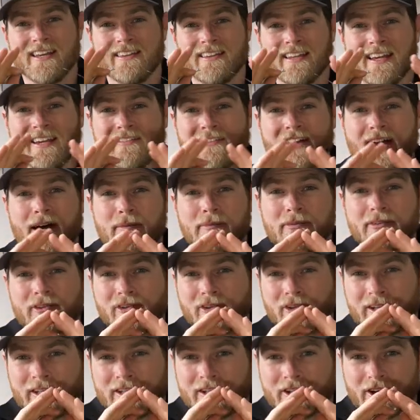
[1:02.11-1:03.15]
They have
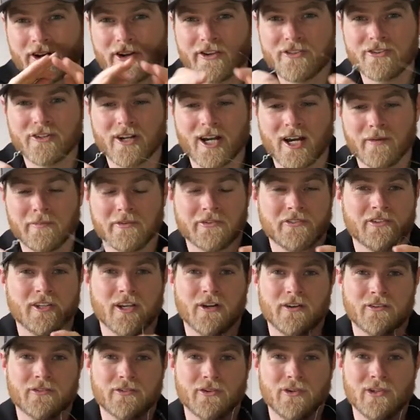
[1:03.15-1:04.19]
absolutely no dramas
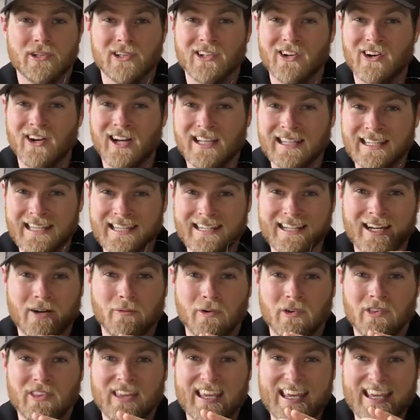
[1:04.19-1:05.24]
going through light leader
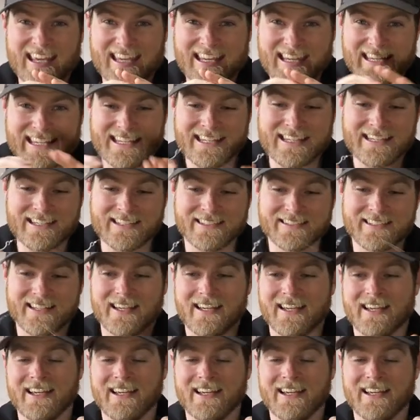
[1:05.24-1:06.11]
with ease.